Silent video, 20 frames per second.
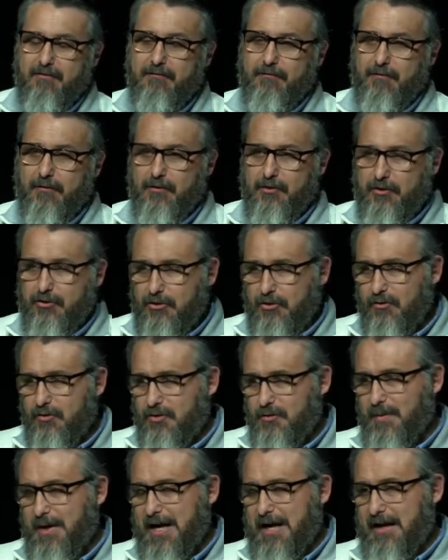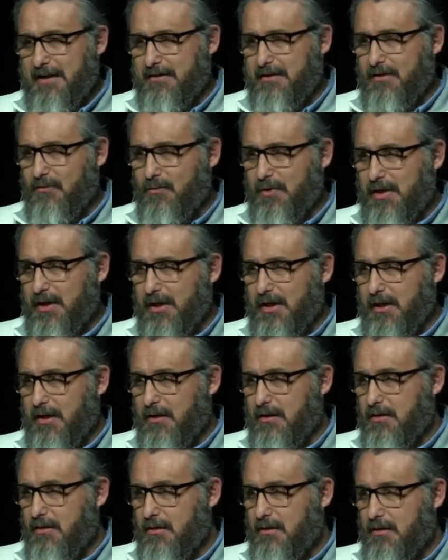except for the two spies
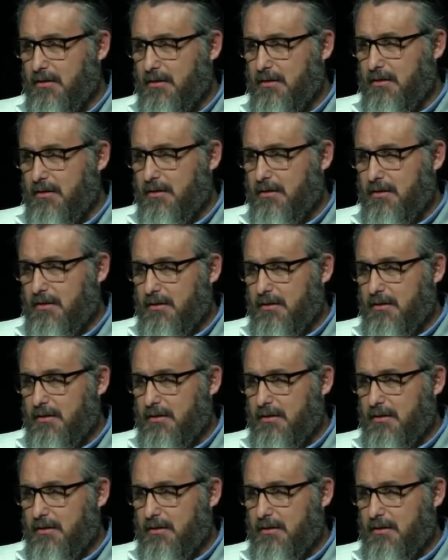that went in,